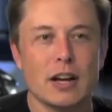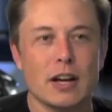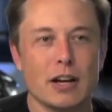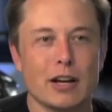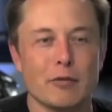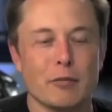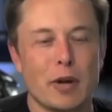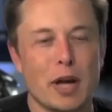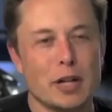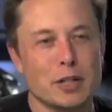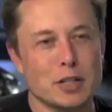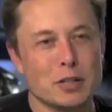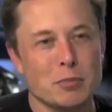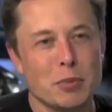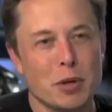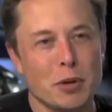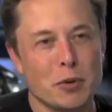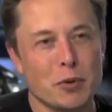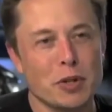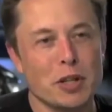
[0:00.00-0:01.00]
and
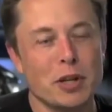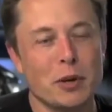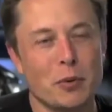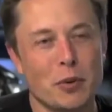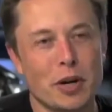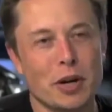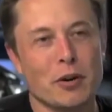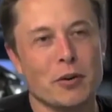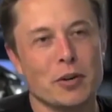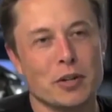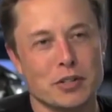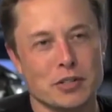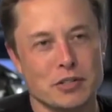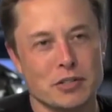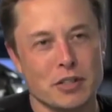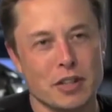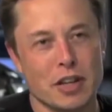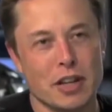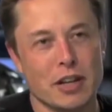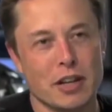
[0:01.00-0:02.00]
just being really
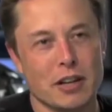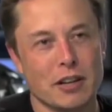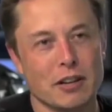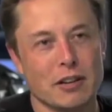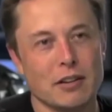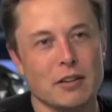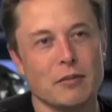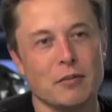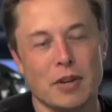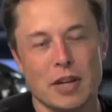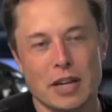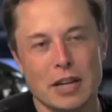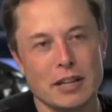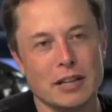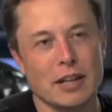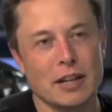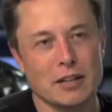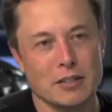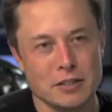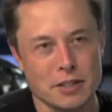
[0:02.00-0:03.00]
rigorous in
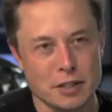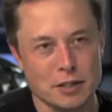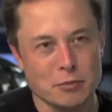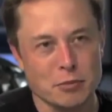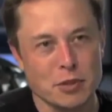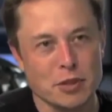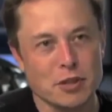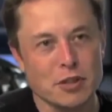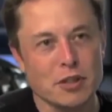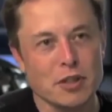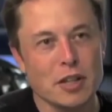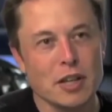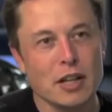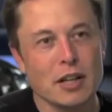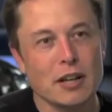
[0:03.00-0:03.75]
making that assessment,